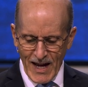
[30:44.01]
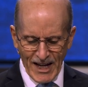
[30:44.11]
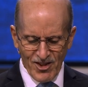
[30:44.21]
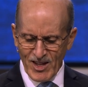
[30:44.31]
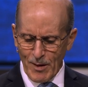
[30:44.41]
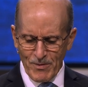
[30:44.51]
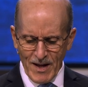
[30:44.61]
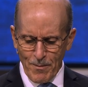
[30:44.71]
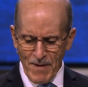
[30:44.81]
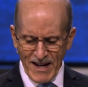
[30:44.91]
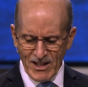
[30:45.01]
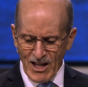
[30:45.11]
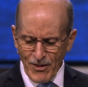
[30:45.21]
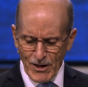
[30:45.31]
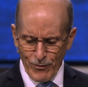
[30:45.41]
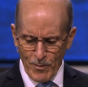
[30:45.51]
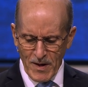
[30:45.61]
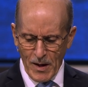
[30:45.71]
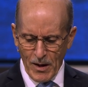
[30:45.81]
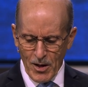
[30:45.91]
And he's kept not back nothing from
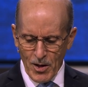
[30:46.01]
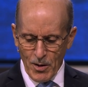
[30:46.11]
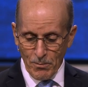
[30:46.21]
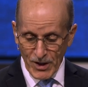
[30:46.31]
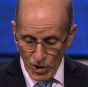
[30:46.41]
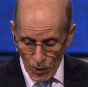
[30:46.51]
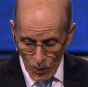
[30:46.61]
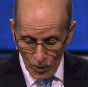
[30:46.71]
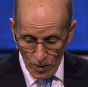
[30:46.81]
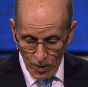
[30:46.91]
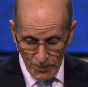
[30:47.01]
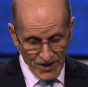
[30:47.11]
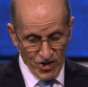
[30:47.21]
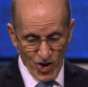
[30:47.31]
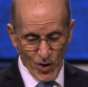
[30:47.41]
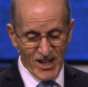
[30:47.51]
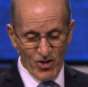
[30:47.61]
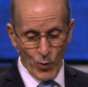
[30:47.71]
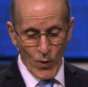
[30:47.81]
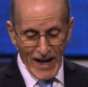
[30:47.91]
me but you, because you're
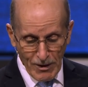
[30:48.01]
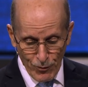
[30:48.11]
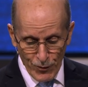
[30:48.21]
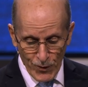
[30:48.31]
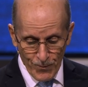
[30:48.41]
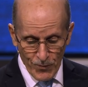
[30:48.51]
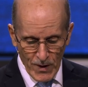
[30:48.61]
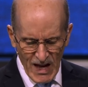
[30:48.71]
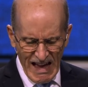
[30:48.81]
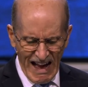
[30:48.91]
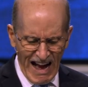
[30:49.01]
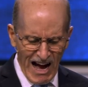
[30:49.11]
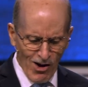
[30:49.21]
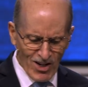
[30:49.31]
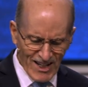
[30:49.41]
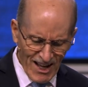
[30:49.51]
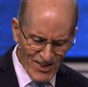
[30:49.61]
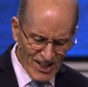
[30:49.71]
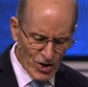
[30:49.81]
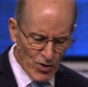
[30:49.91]
his wife. How can I
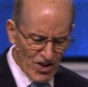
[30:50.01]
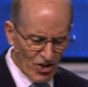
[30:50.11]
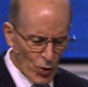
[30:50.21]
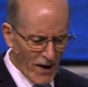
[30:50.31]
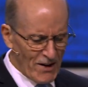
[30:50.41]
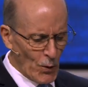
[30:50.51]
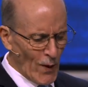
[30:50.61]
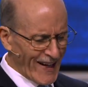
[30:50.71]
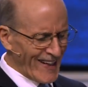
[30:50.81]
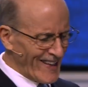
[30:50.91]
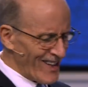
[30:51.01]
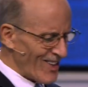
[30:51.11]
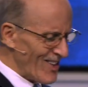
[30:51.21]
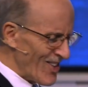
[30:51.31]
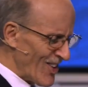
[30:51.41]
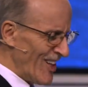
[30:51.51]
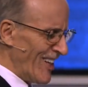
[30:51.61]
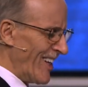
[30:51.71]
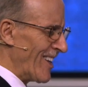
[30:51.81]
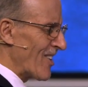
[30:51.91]
then do this great wickedness and
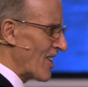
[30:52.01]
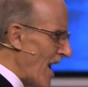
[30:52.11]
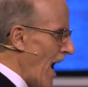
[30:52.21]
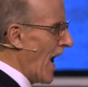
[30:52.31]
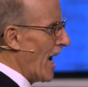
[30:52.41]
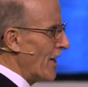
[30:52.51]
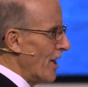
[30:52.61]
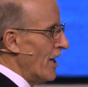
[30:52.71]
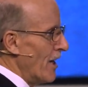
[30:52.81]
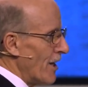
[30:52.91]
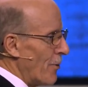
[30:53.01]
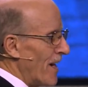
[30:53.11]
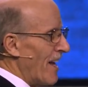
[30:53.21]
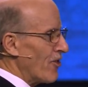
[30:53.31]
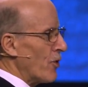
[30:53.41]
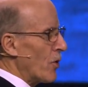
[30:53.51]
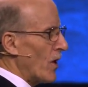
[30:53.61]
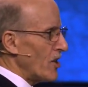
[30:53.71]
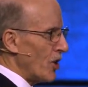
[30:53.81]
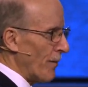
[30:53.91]
sin against God? Now, I want to ask you a
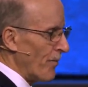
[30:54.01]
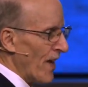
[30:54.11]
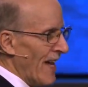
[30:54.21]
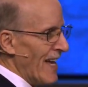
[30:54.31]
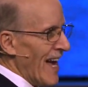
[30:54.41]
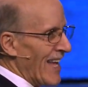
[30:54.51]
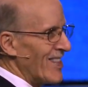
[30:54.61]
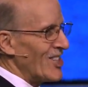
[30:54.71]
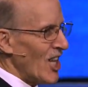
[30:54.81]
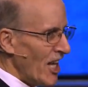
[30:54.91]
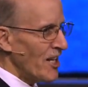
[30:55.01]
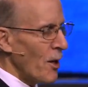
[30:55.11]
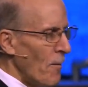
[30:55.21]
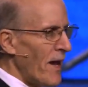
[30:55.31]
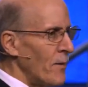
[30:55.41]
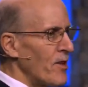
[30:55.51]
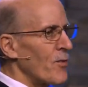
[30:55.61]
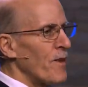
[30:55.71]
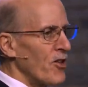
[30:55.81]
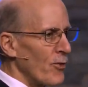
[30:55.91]
question. Had the Ten
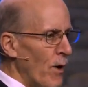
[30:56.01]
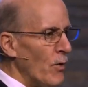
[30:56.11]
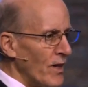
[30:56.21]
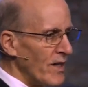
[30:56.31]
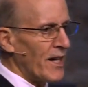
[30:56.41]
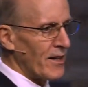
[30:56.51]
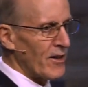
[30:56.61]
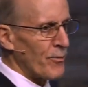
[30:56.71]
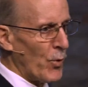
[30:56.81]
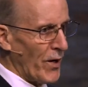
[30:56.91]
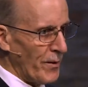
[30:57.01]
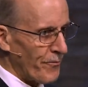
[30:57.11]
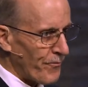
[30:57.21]
Commandments been spoken yet at this point?